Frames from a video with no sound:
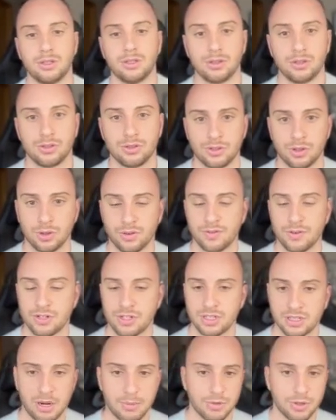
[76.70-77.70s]
So the first
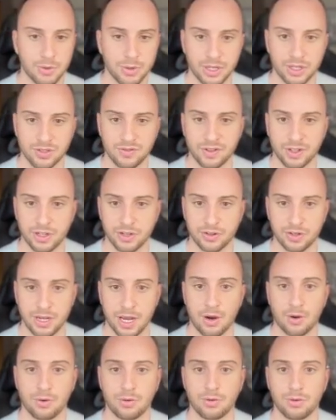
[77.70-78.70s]
thing I'm doing is figuring
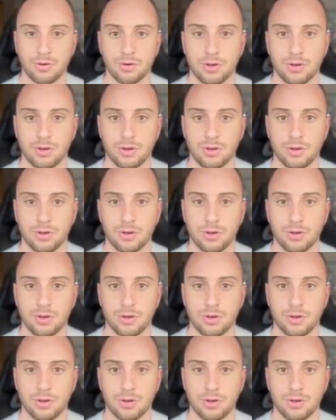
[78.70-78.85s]
out,